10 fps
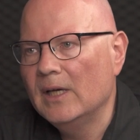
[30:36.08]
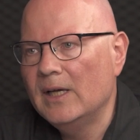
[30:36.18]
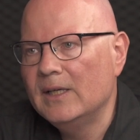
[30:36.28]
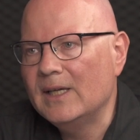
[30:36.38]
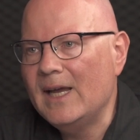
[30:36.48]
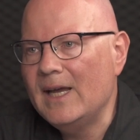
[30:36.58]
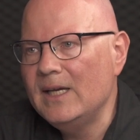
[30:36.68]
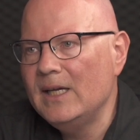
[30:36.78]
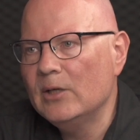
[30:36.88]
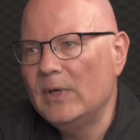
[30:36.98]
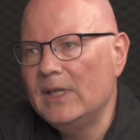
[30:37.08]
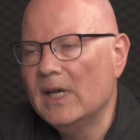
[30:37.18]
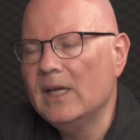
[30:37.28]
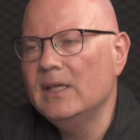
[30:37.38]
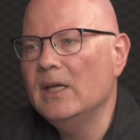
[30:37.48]
And any
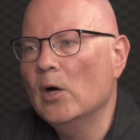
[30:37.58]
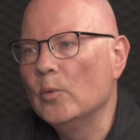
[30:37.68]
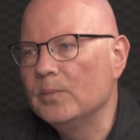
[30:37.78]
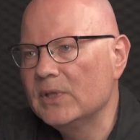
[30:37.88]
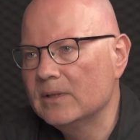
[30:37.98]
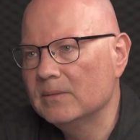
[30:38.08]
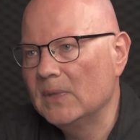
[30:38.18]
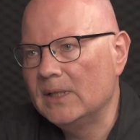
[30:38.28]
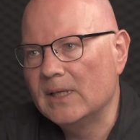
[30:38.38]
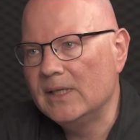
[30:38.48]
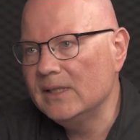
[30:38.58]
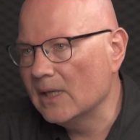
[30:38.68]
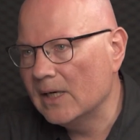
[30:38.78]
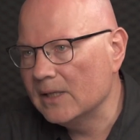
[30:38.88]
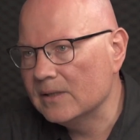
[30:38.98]
creating any hopes and any
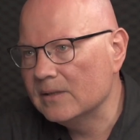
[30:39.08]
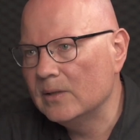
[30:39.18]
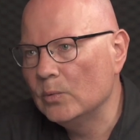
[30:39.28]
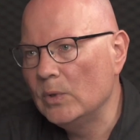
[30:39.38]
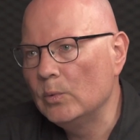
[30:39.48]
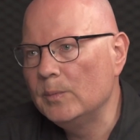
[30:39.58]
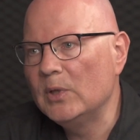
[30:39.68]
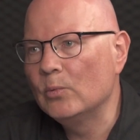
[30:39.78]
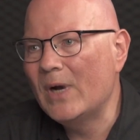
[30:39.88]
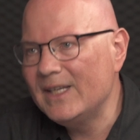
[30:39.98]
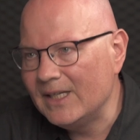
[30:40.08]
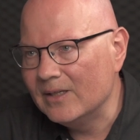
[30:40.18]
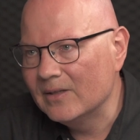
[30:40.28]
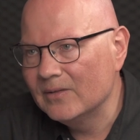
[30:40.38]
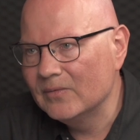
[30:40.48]
signs that we would be
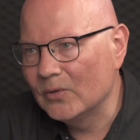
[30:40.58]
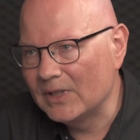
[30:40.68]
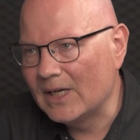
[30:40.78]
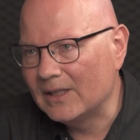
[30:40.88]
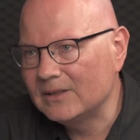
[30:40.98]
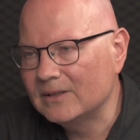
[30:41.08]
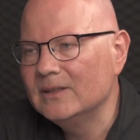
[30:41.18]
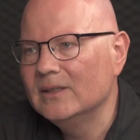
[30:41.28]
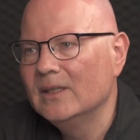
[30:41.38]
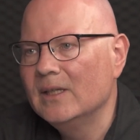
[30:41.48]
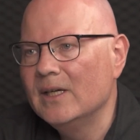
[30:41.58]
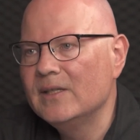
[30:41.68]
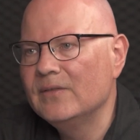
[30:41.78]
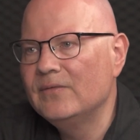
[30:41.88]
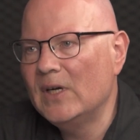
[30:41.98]
ready for that
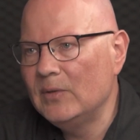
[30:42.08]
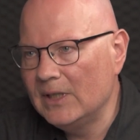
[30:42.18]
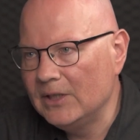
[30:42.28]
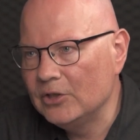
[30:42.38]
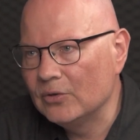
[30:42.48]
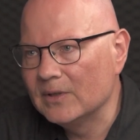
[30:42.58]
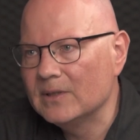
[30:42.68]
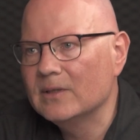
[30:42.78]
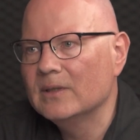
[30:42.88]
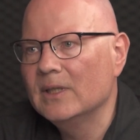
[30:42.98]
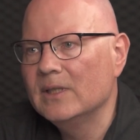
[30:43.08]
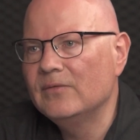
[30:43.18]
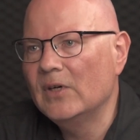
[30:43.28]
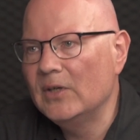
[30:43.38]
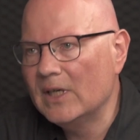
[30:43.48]
is very dangerous. It's very